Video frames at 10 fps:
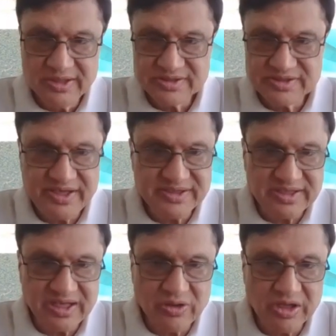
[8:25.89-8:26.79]

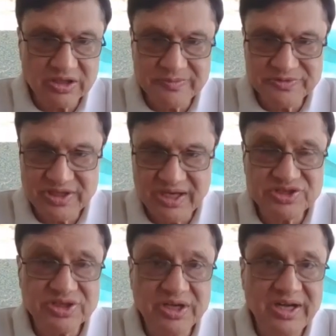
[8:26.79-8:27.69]
sixth algorithm
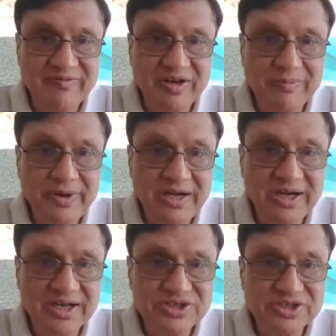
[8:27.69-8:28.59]
selection and
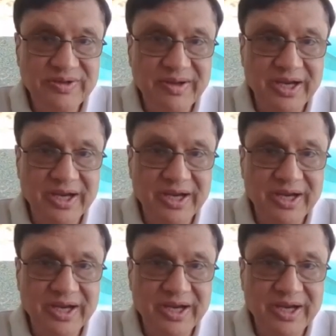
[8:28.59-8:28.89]
development lecture.